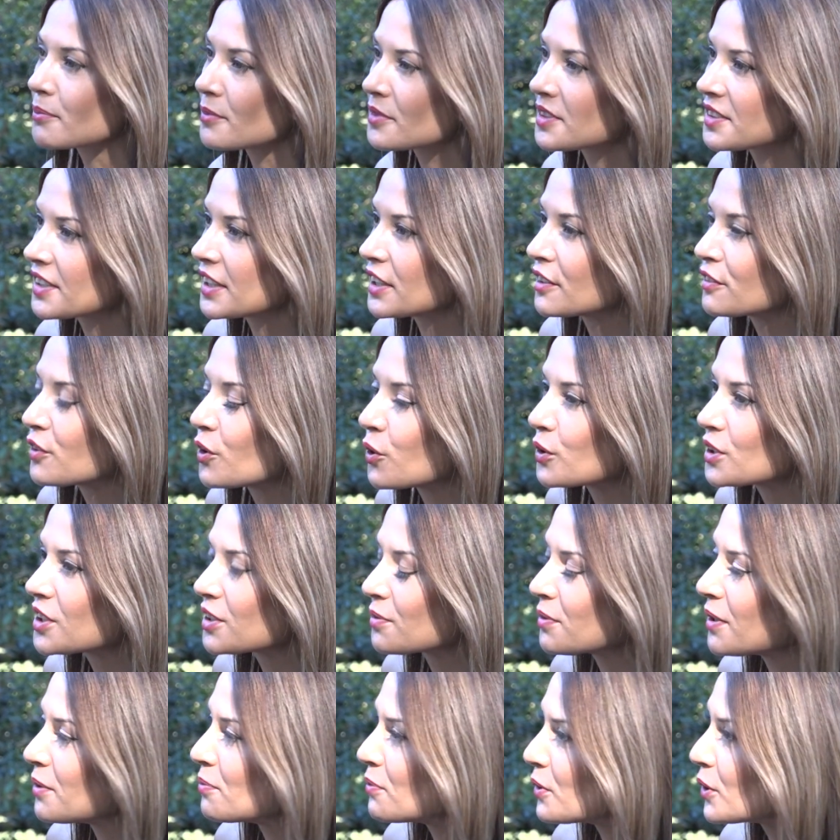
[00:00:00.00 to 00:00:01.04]
seat of
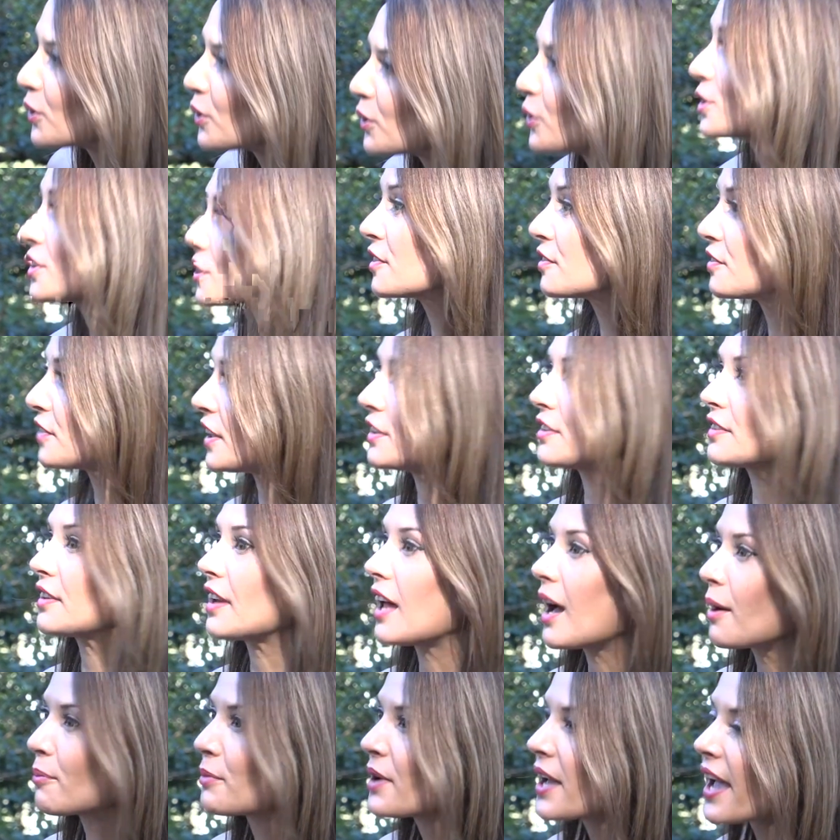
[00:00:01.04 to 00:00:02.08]
Hornsby because of
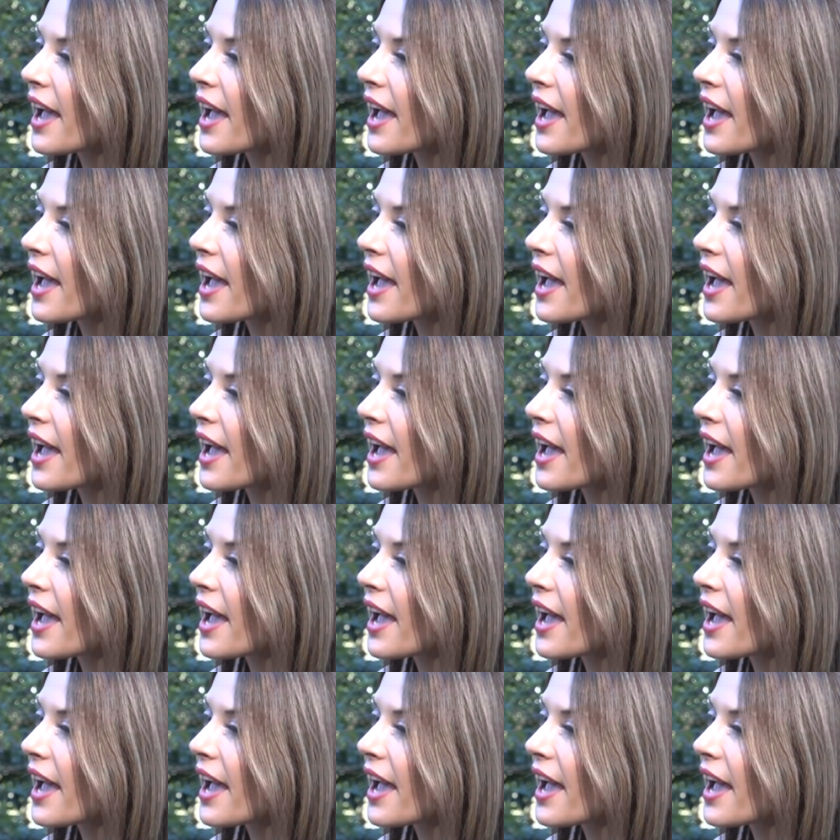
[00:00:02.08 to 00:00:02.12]
Islam.